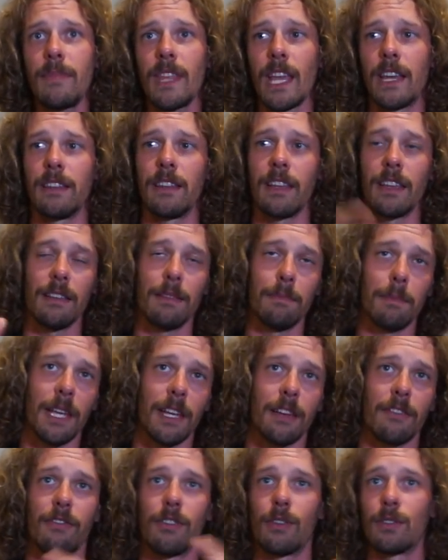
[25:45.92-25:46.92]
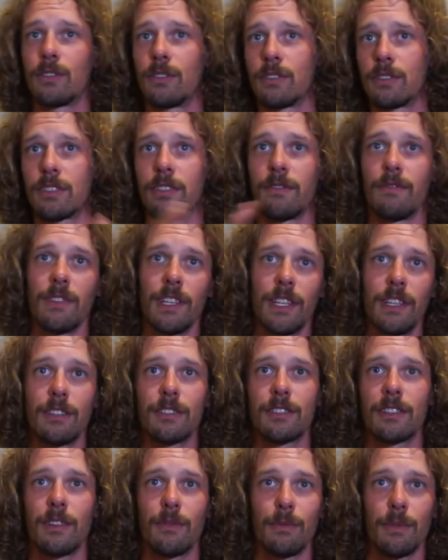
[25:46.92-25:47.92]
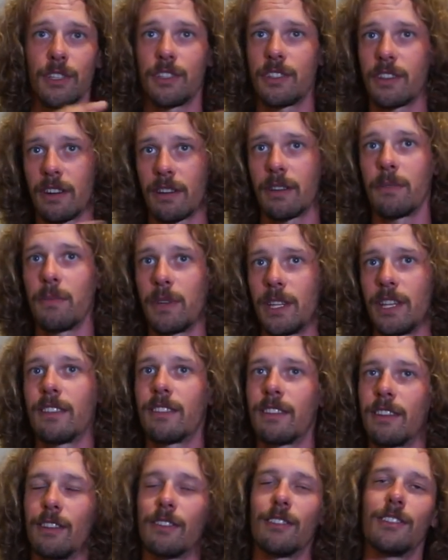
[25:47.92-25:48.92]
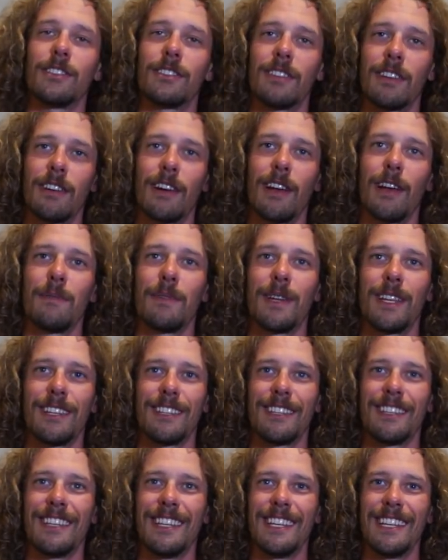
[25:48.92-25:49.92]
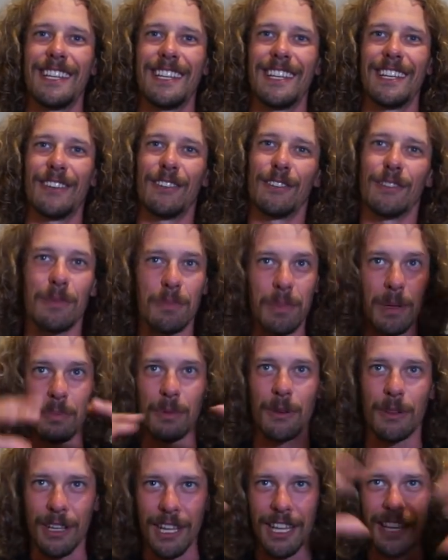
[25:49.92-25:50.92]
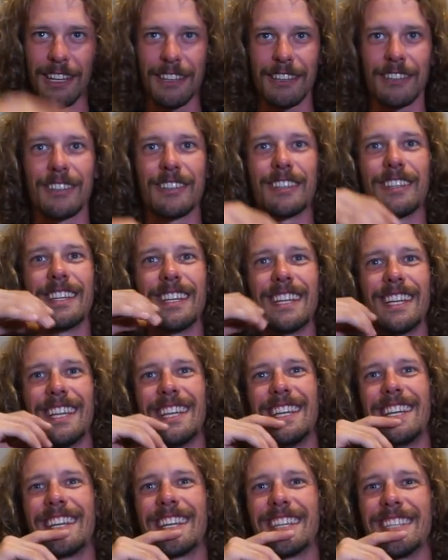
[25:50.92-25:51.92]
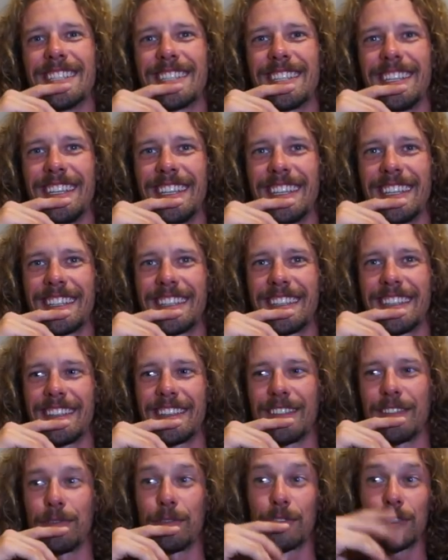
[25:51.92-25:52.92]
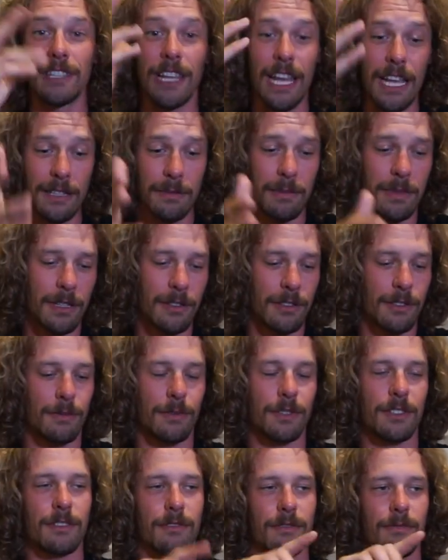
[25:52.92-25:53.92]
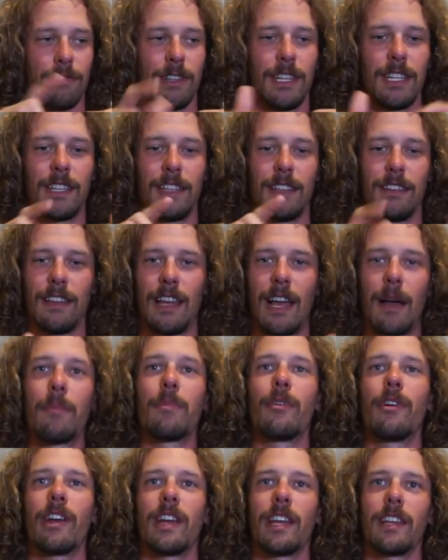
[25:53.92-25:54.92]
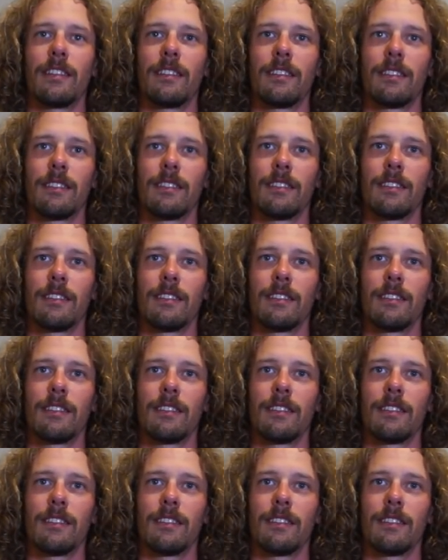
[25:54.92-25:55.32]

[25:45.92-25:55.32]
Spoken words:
And they make photos and videos and we share immediately on Instagram all the people can see it. And it was nice because it was really upgrade